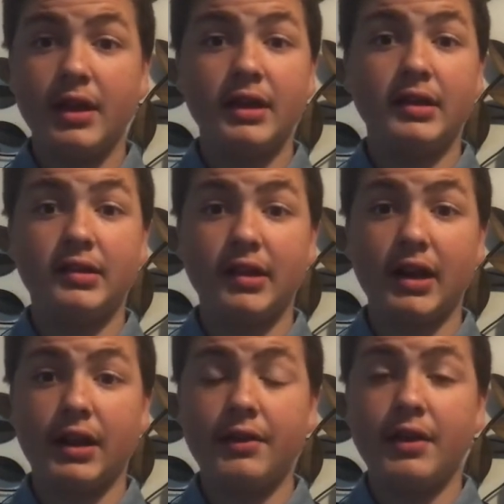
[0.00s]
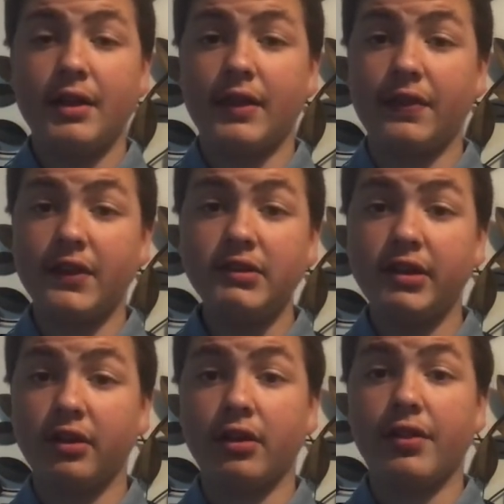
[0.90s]
He stated that this
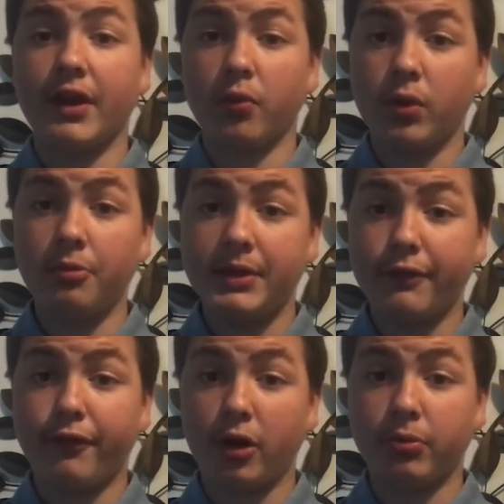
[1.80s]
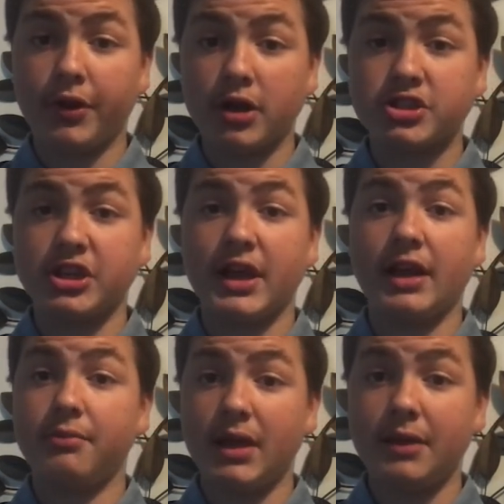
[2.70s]
year there will be a fall production
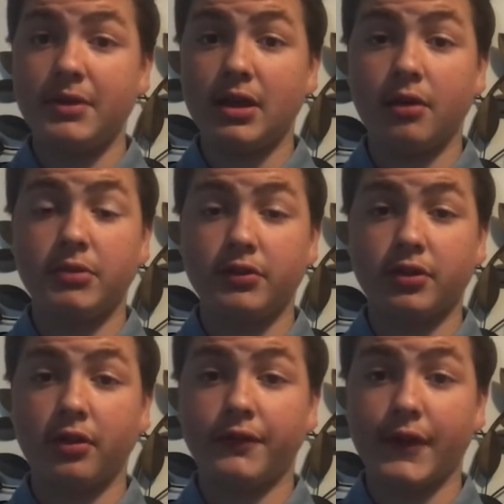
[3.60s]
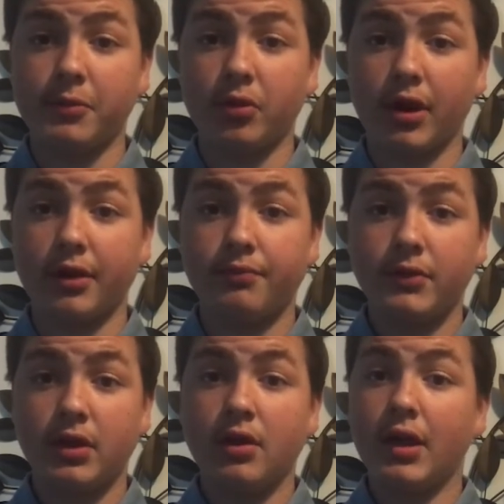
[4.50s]
and maybe a musical in February,
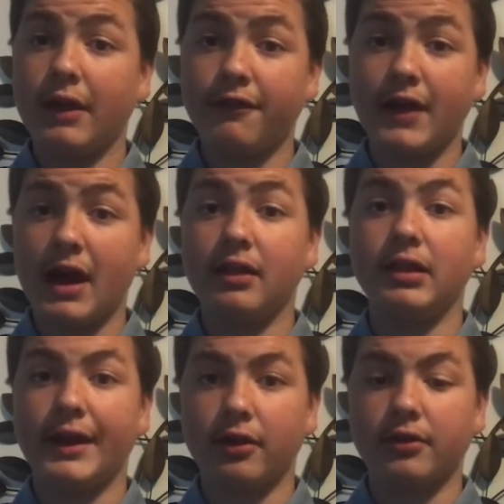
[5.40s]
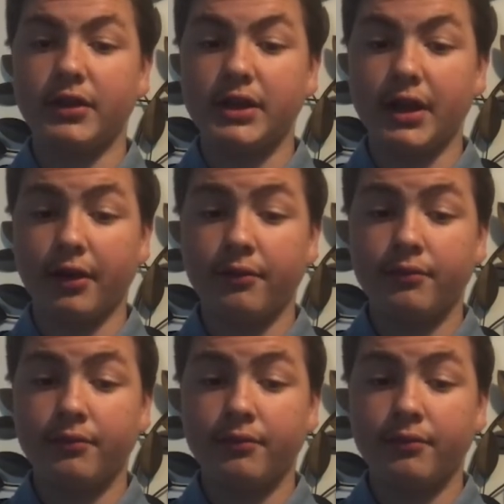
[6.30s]
if not later in the year.